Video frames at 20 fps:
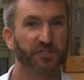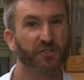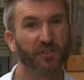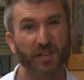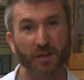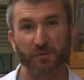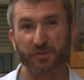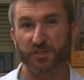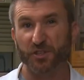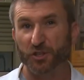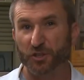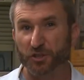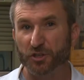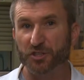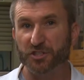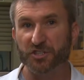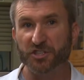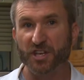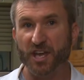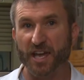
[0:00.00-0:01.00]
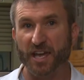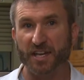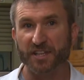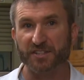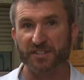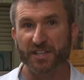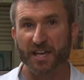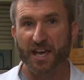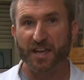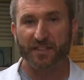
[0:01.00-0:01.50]
so there was a good
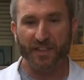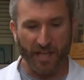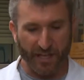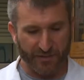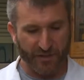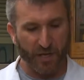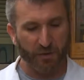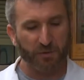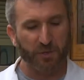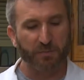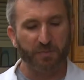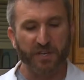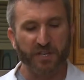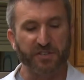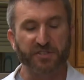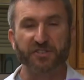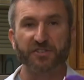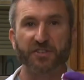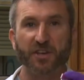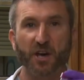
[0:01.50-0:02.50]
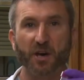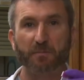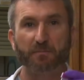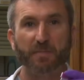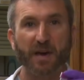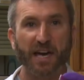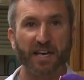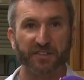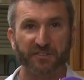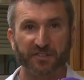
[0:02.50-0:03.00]
chance that there would be some
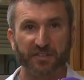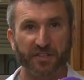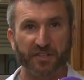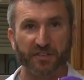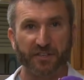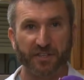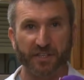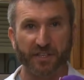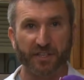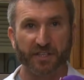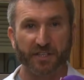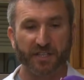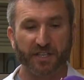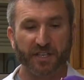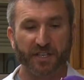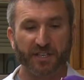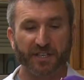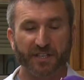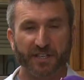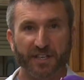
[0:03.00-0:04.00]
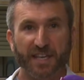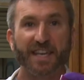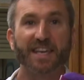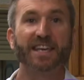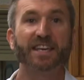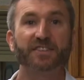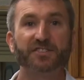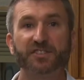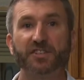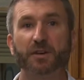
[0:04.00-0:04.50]
bacteria
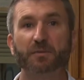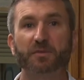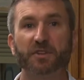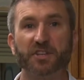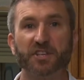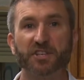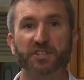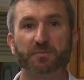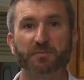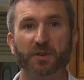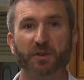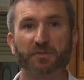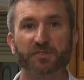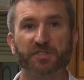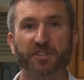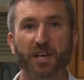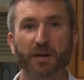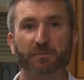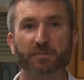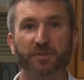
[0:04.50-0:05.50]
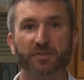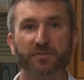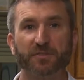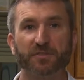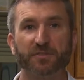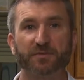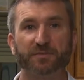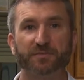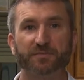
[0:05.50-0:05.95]
in some of these milk samples.